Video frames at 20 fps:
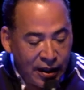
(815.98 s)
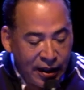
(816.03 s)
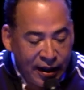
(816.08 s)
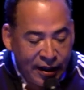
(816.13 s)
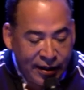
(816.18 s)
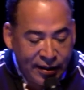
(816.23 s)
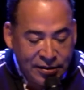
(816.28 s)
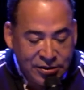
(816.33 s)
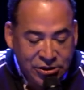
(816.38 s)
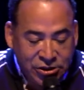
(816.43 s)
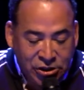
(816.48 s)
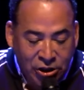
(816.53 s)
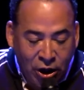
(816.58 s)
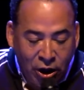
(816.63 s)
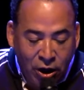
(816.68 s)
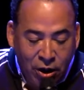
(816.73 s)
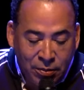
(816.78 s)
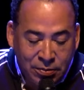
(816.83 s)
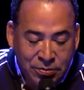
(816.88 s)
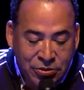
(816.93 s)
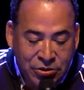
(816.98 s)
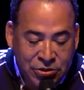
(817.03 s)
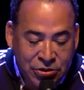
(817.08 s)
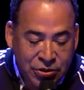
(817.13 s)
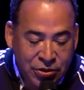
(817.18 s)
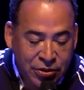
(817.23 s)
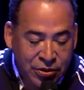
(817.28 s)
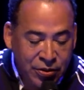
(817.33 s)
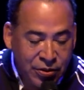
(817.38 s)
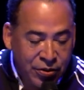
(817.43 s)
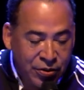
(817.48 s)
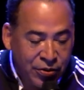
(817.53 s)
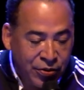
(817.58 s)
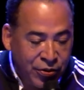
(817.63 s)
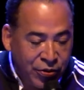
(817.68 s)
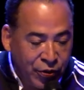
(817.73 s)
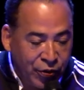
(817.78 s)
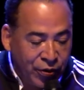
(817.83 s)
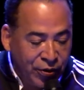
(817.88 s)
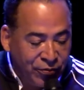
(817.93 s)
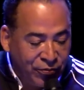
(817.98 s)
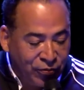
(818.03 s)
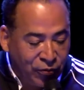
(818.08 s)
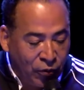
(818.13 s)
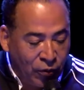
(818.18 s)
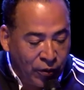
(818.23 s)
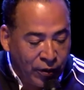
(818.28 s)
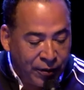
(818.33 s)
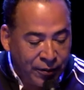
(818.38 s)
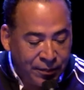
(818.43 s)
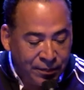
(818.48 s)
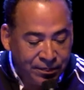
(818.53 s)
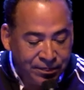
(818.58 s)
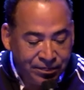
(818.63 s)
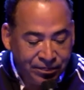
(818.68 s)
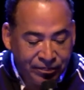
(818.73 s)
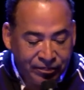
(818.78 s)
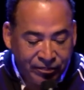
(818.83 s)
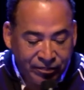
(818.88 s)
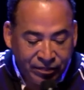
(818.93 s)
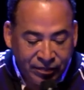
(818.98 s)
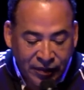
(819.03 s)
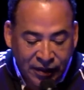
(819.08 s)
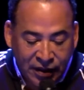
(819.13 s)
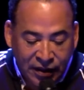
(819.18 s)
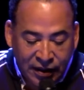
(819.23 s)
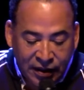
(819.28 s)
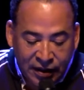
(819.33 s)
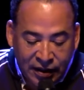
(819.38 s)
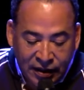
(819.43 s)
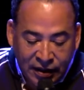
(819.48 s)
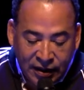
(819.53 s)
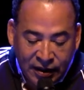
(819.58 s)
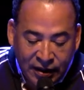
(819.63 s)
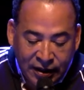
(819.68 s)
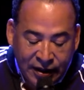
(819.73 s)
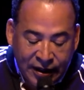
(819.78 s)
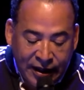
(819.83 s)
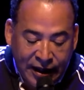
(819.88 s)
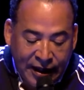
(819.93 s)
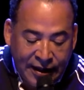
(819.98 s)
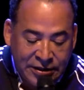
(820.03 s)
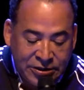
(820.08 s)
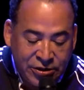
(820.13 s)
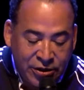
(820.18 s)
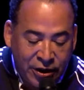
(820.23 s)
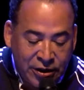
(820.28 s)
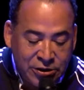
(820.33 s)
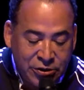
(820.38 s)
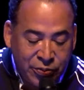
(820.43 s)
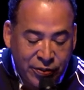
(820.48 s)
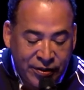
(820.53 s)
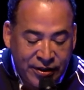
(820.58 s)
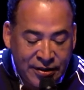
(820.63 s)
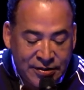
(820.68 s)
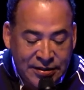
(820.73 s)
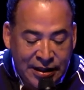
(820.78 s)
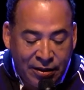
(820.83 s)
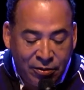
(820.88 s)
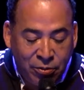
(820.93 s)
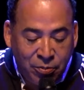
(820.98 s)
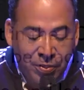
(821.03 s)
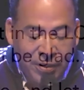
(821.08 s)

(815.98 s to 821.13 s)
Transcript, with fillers: And it's Psalms 34. And it starts with this I will